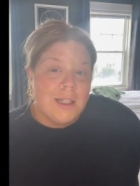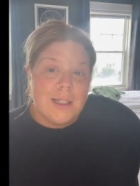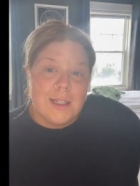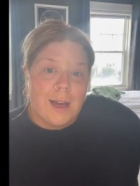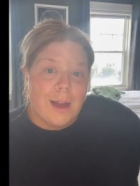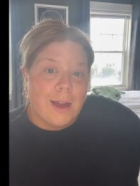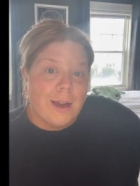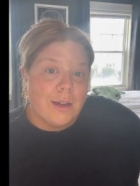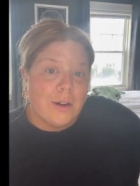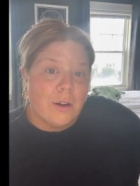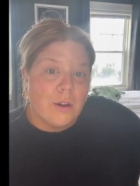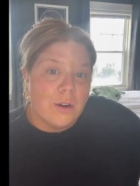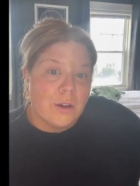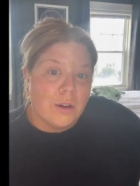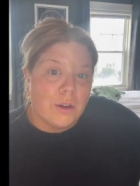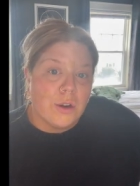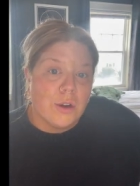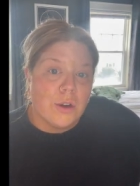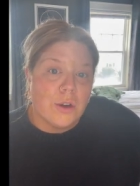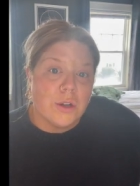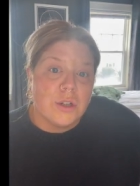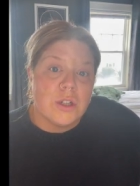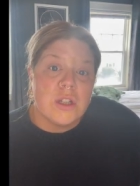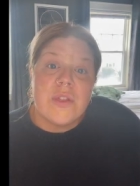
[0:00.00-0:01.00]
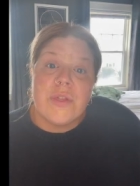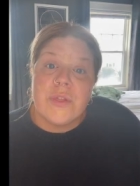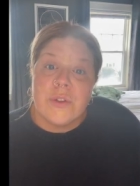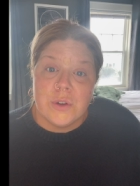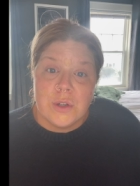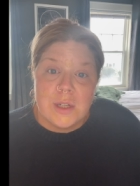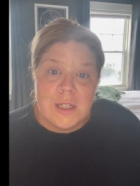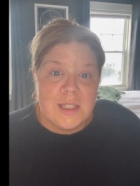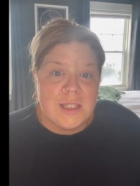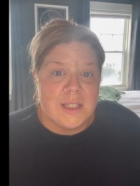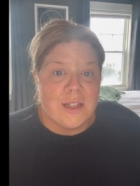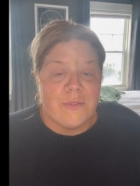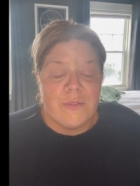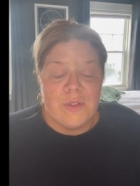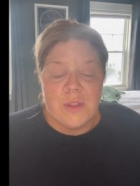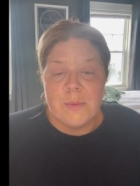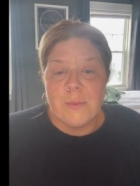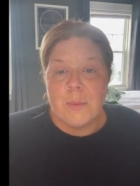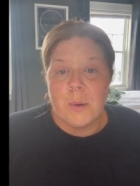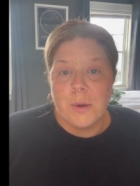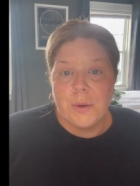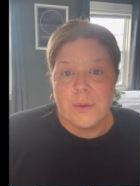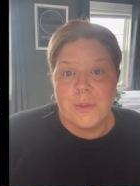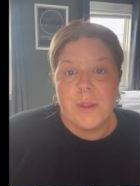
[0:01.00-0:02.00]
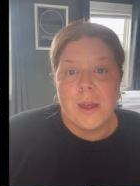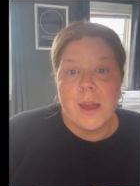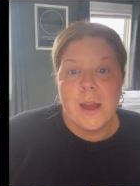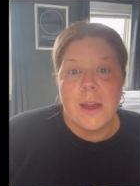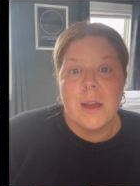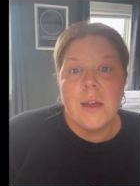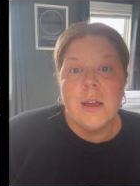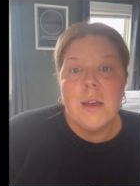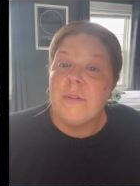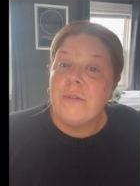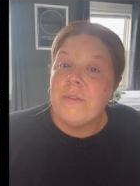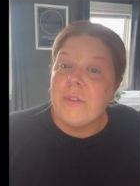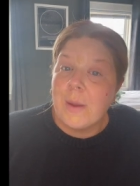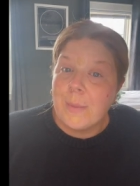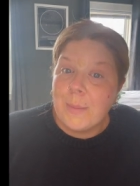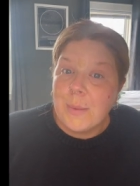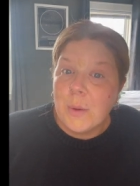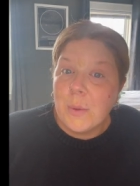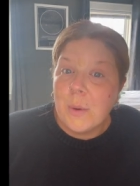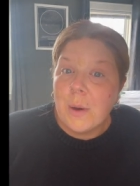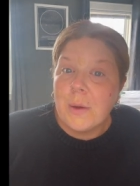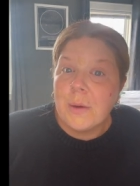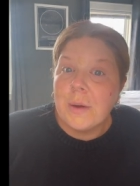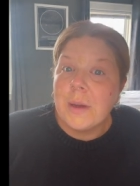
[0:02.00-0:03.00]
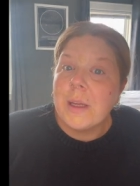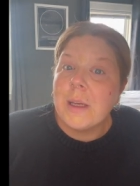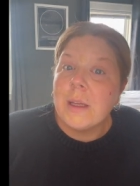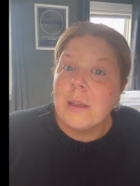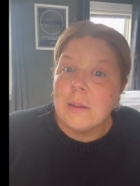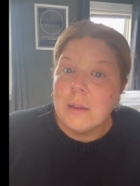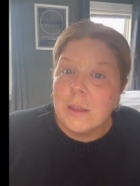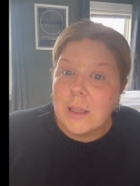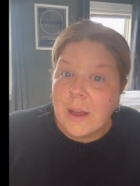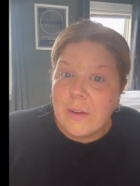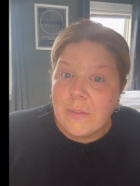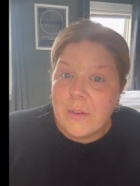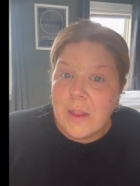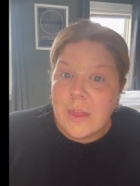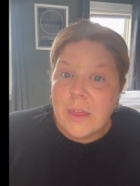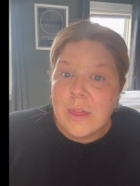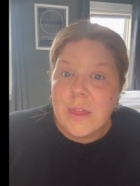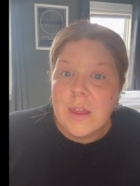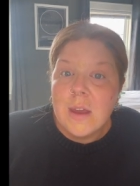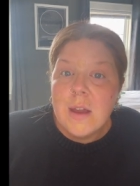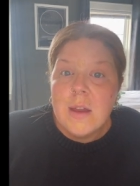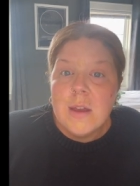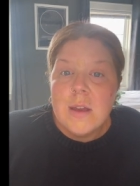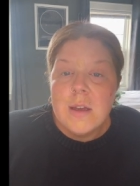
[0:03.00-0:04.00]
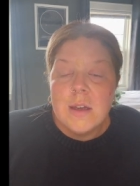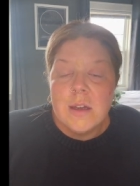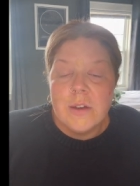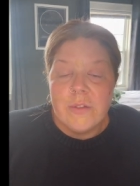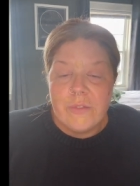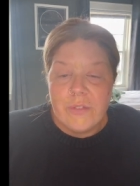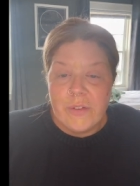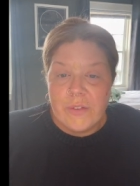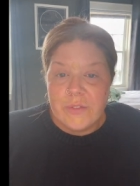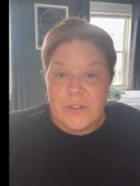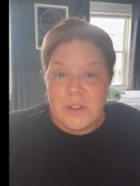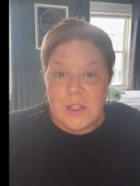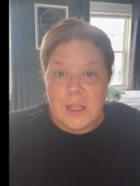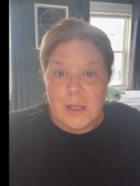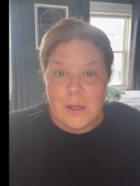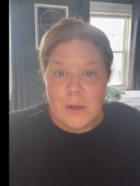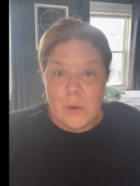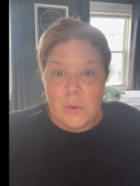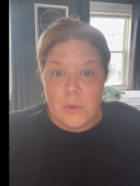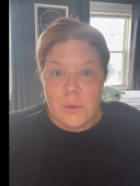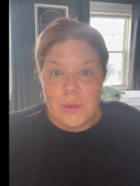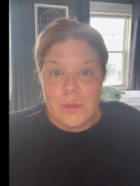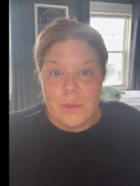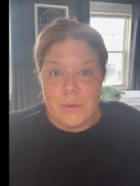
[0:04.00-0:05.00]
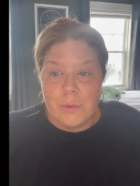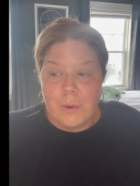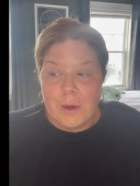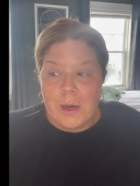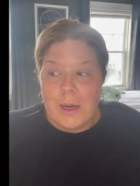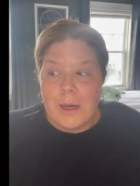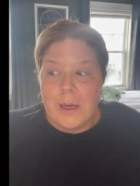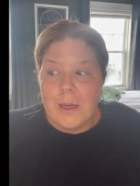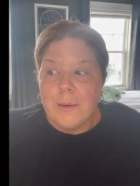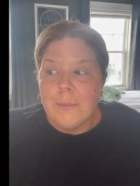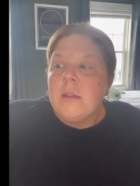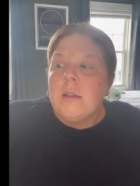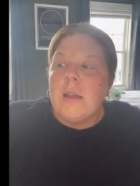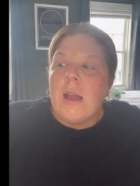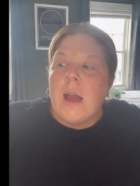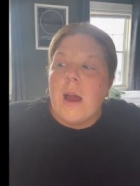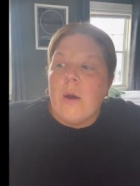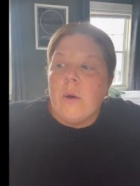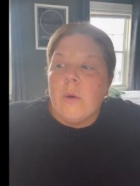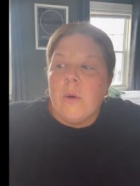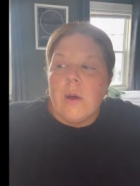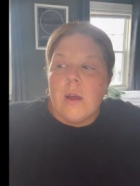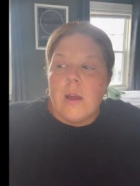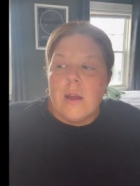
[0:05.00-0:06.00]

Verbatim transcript: died on her 37th birthday, February 11th of 1503. Now,